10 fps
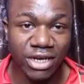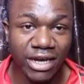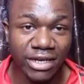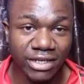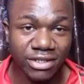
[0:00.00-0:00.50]

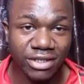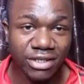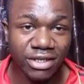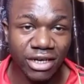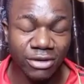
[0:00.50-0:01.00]
It's
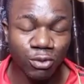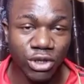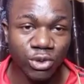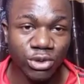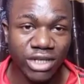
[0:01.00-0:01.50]
a
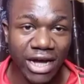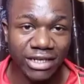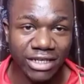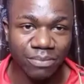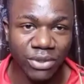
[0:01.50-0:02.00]
Windows
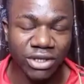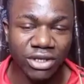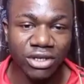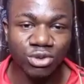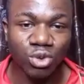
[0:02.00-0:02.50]
RDP.
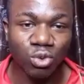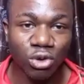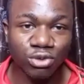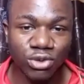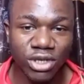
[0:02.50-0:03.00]
So once
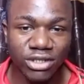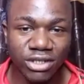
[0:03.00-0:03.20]
you get